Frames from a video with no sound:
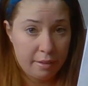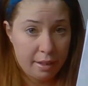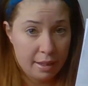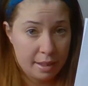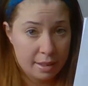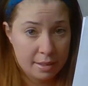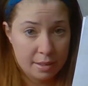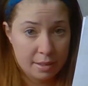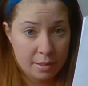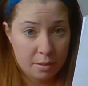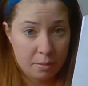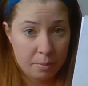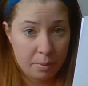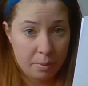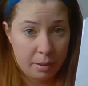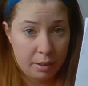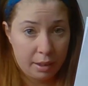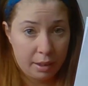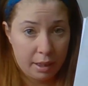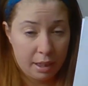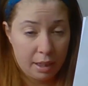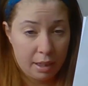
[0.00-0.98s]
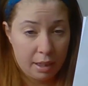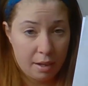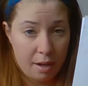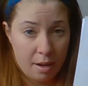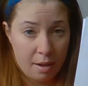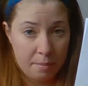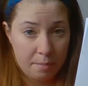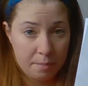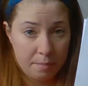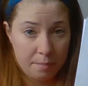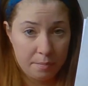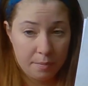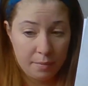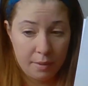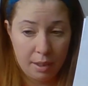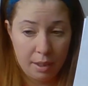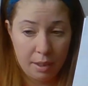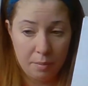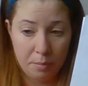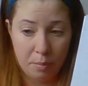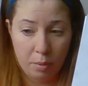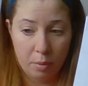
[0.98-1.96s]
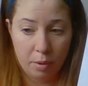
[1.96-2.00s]
That's really
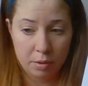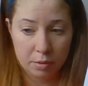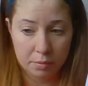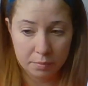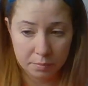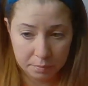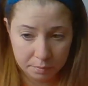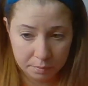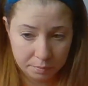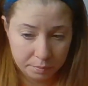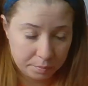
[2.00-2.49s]
important.